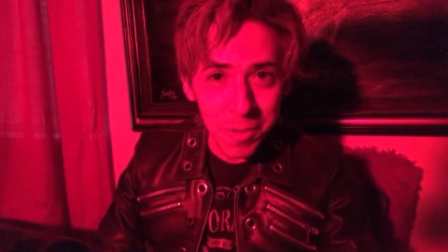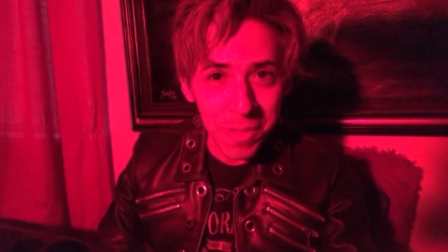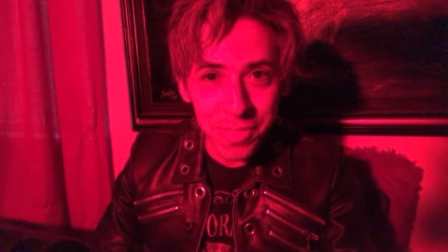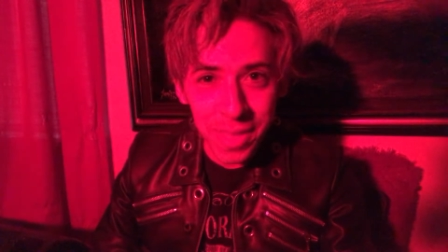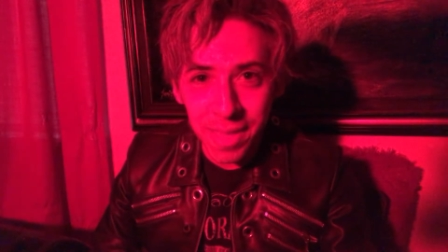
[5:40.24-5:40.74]

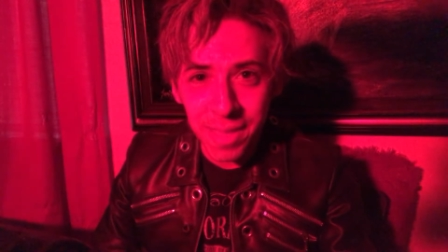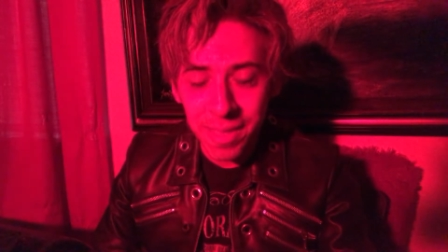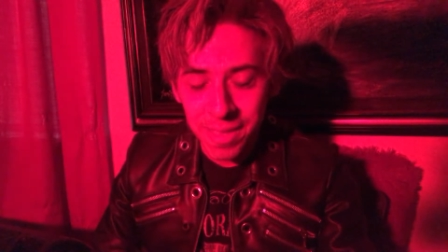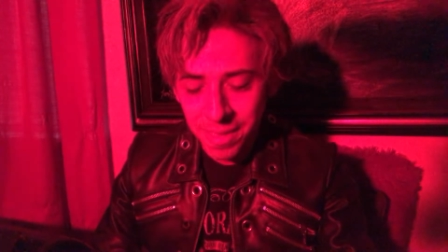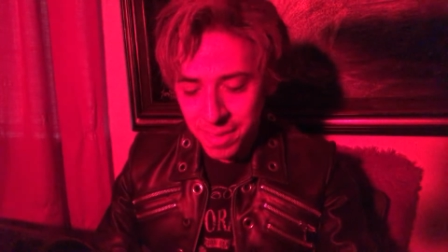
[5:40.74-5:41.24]
human thing.
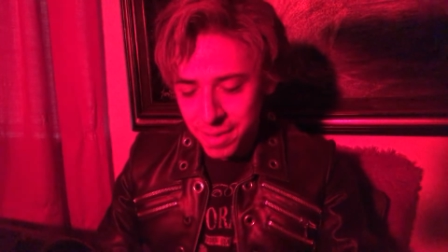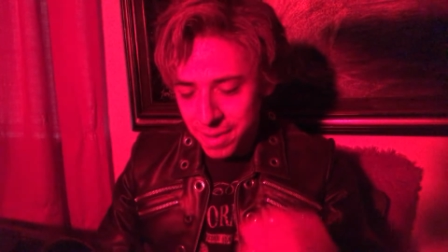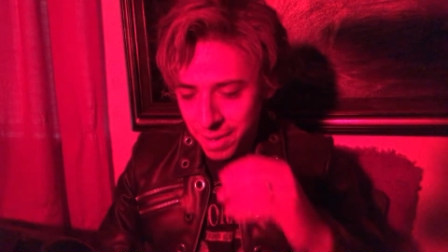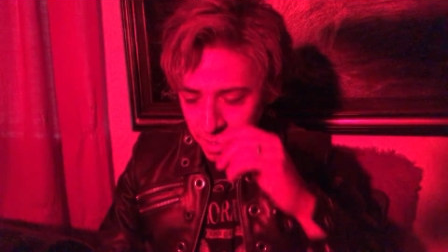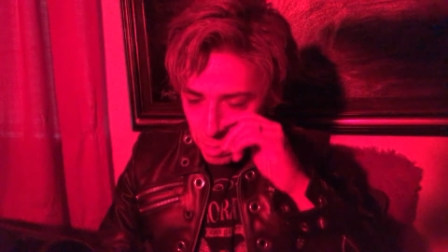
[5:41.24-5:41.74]

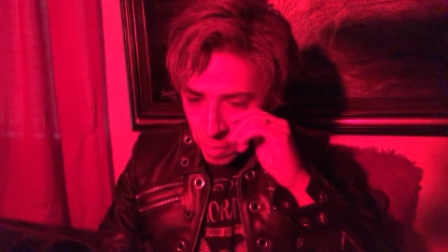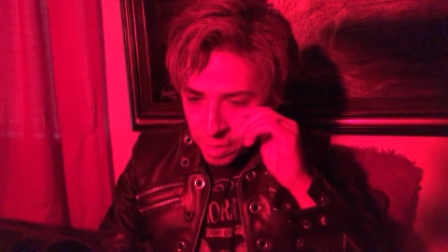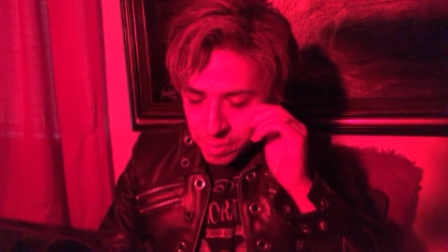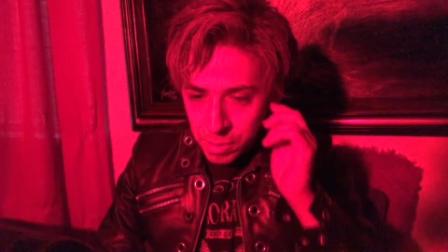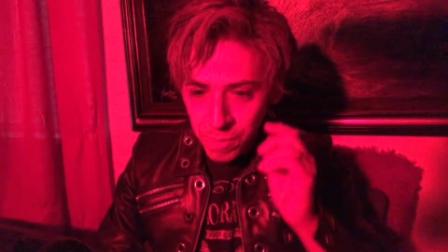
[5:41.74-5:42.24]
Uh, you throw
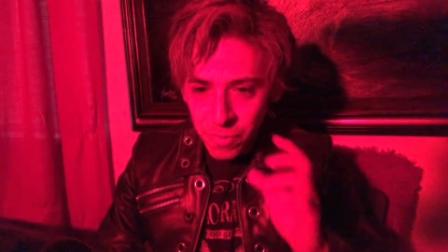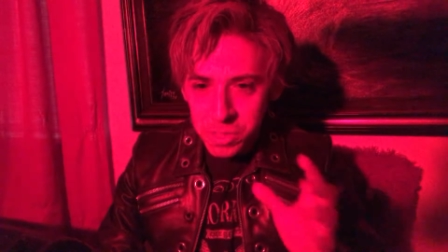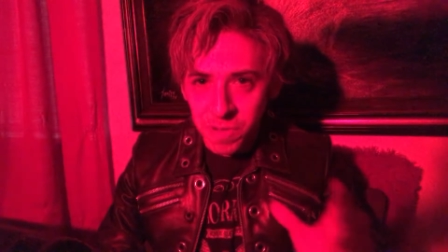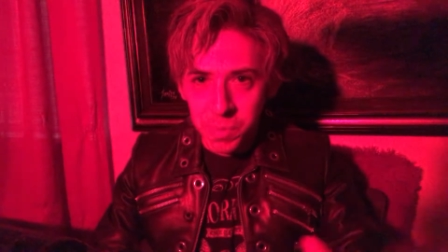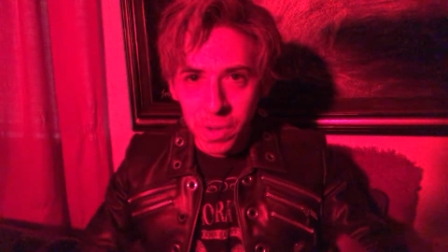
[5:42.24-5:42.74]
out the new
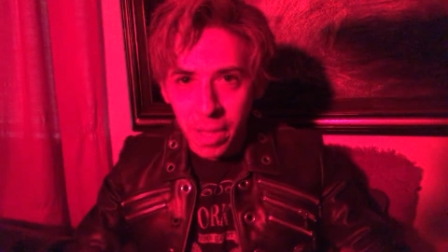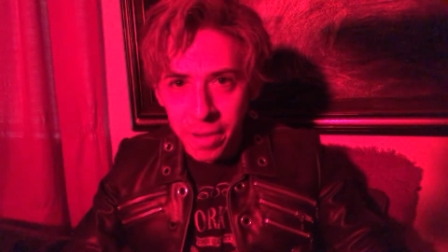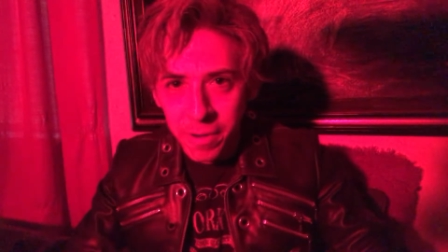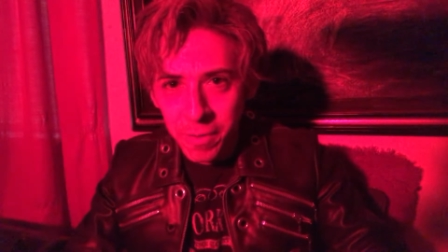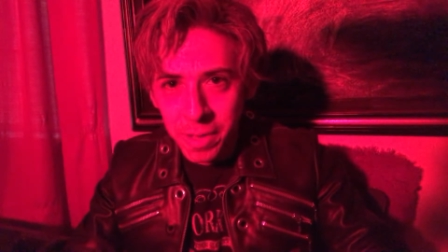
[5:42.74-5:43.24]
version of Beauty
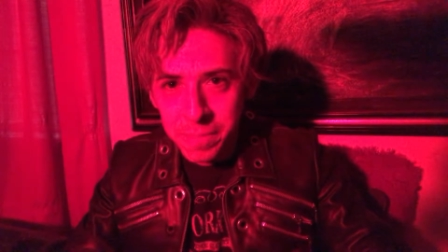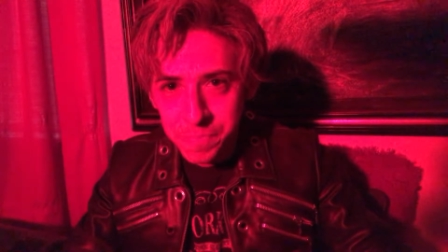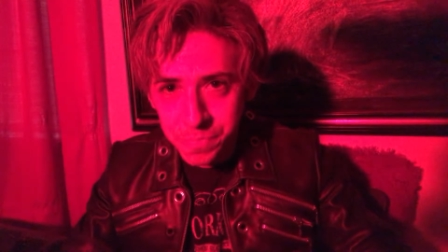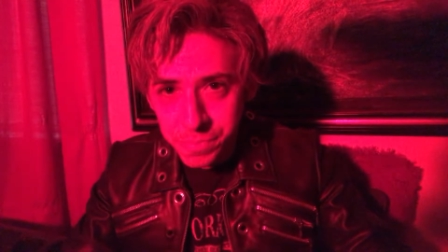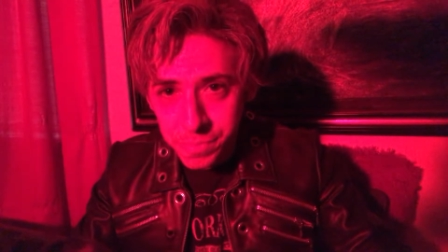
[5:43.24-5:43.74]
Lotto, and
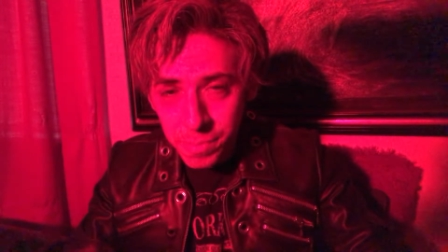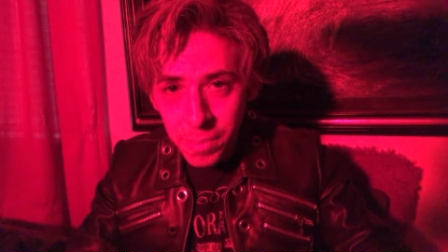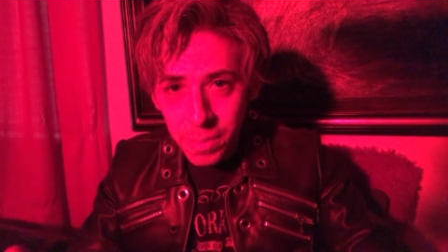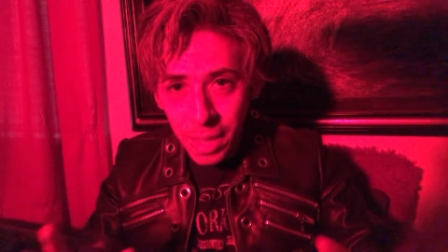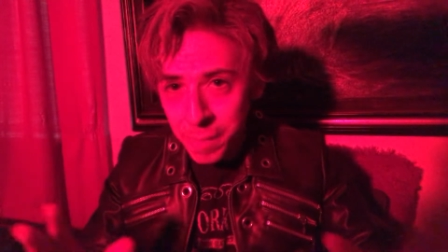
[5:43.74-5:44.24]

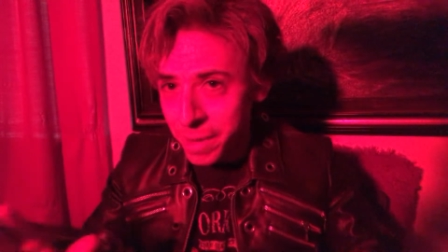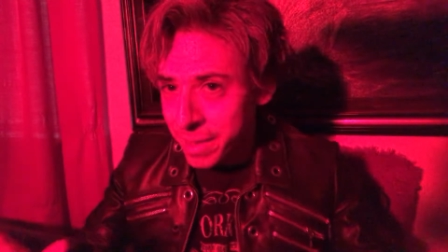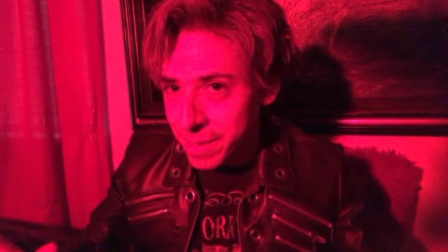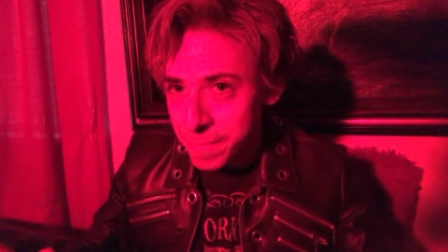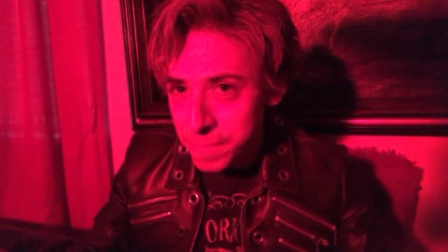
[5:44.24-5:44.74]
I'm
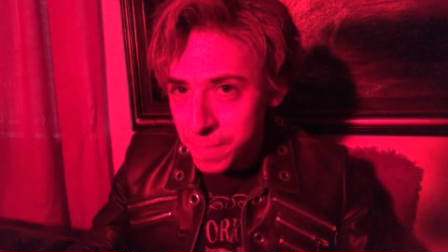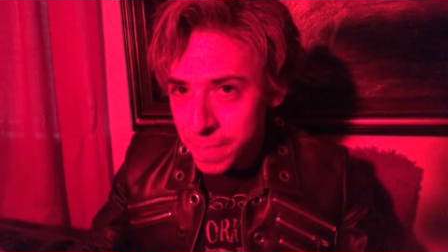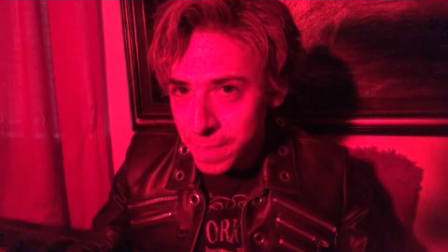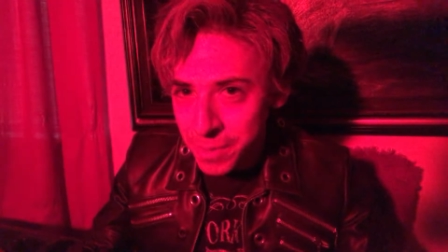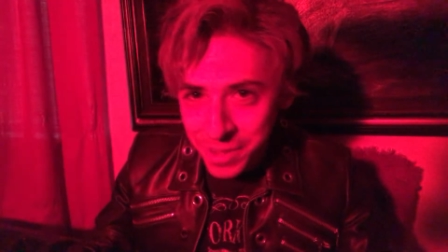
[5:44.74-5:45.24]
like,
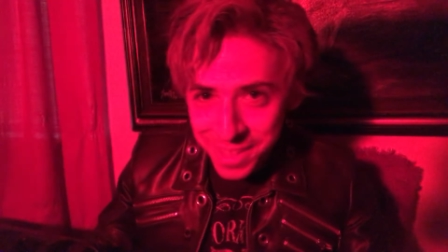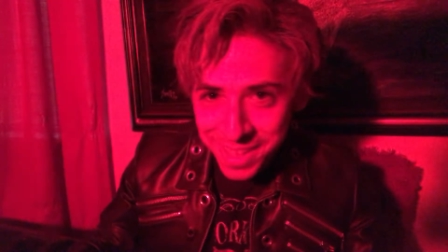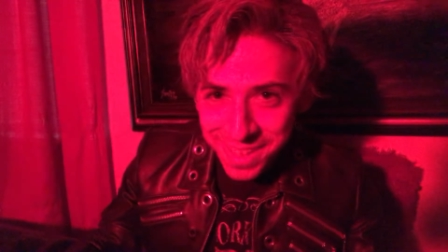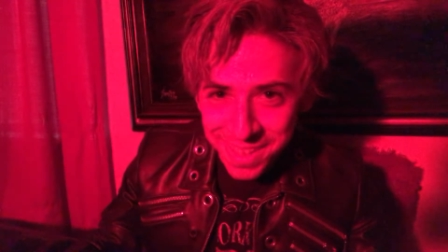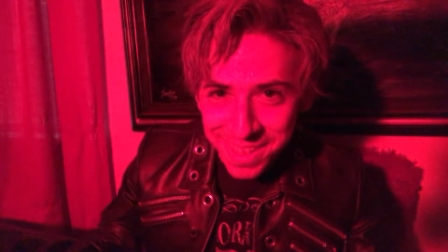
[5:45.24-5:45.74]
what do you think?